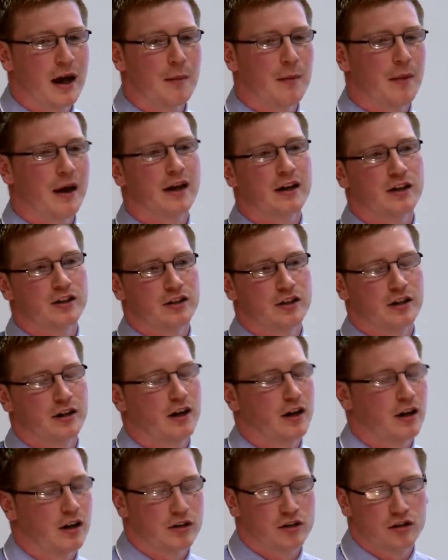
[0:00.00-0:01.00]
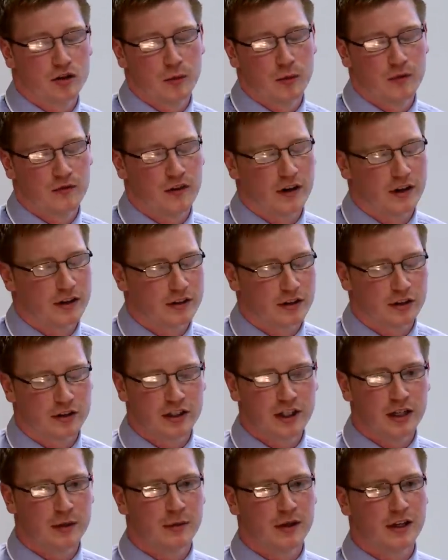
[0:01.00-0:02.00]
a manager or supervisor or
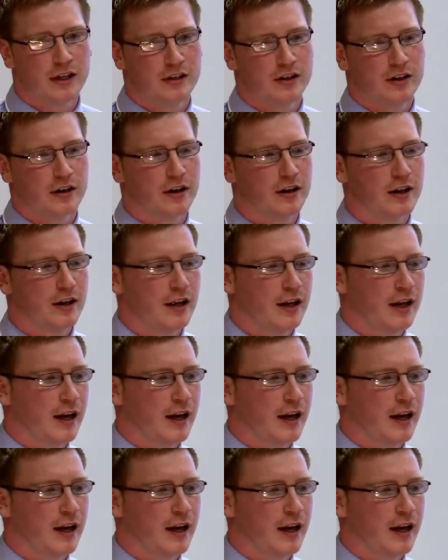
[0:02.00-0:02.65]
team leader,